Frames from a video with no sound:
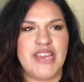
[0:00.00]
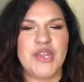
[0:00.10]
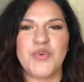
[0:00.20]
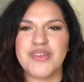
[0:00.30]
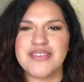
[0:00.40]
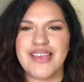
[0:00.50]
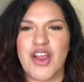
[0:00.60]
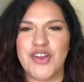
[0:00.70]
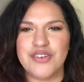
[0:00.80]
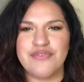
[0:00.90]
I don't want to say
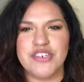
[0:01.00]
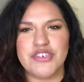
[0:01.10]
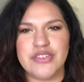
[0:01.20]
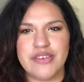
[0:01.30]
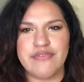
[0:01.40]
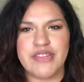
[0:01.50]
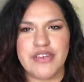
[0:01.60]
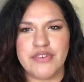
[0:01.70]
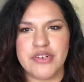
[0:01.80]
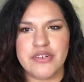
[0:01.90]
artificially
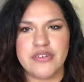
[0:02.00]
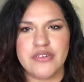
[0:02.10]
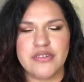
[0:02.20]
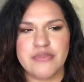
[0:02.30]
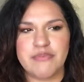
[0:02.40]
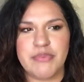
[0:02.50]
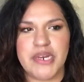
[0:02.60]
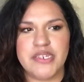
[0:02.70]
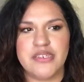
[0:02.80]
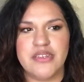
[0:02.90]
flavored,
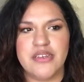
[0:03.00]
but